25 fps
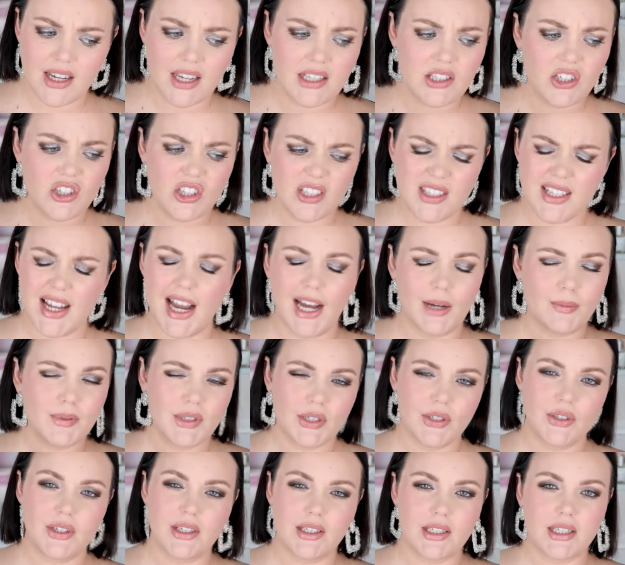it's just
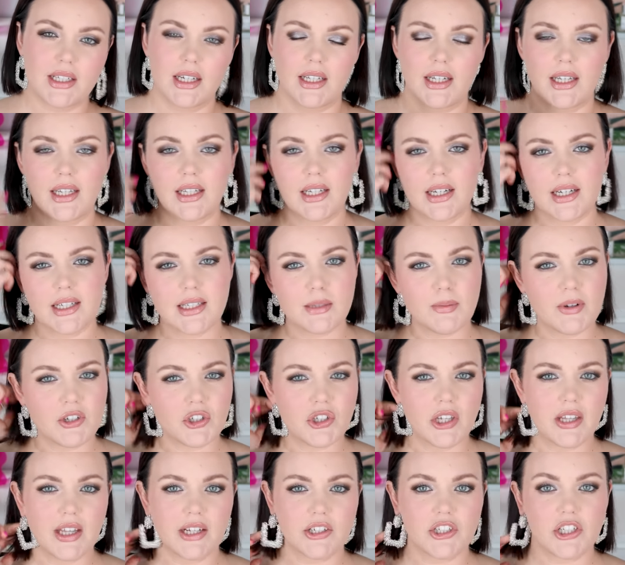absolutely stunning. And
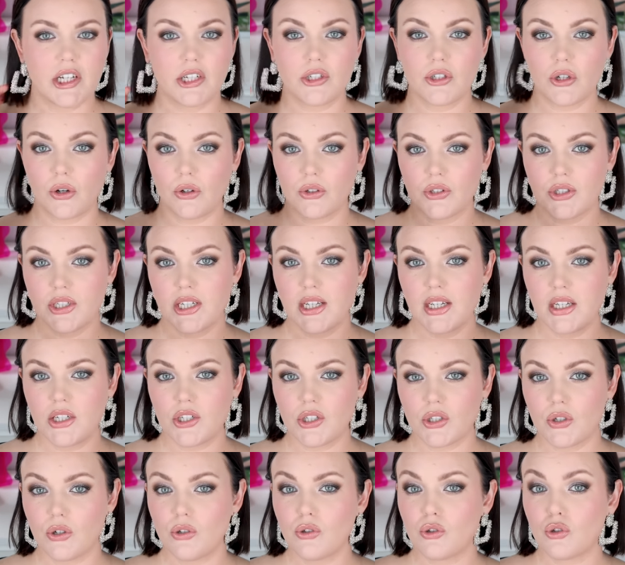especially that shade Toasty, it
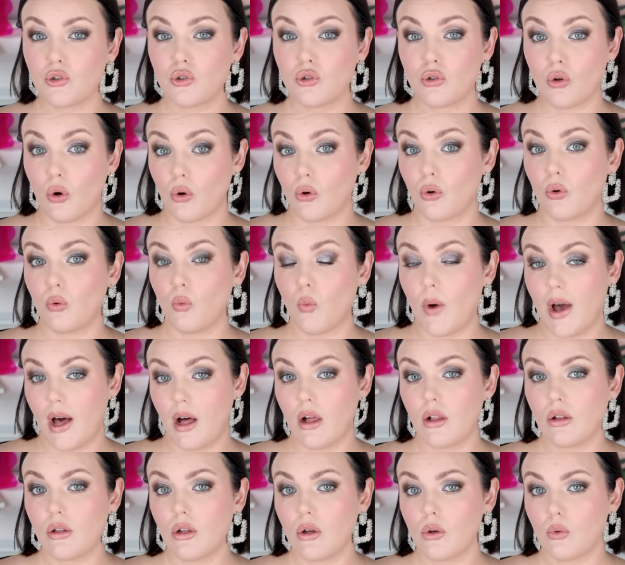just goes so
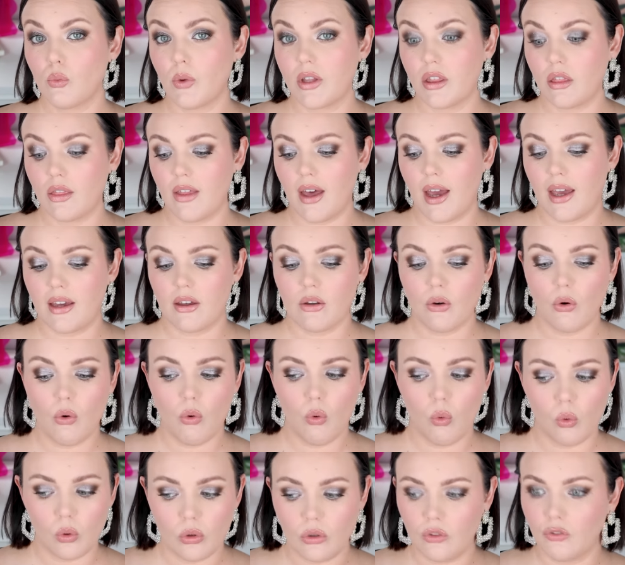well with like
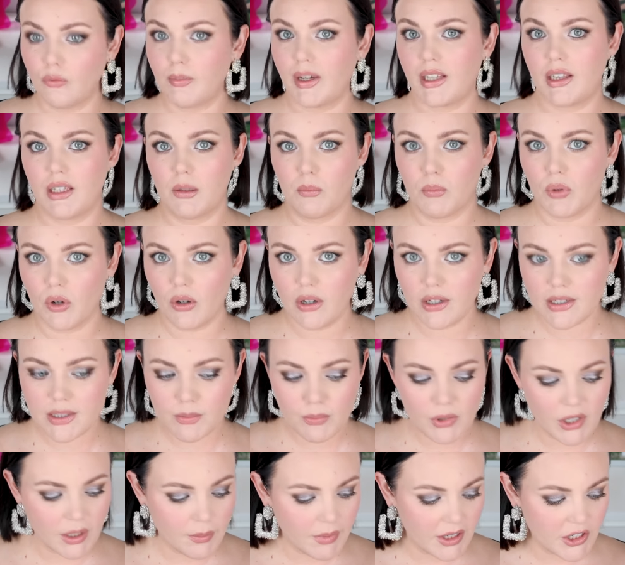all of my lip products
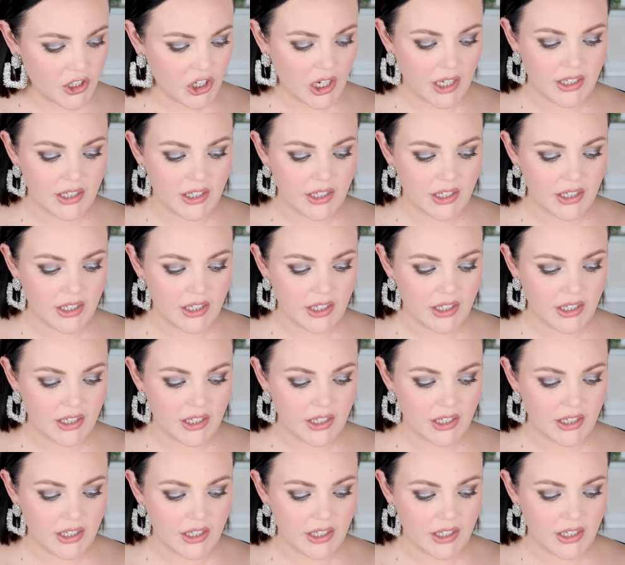pretty much.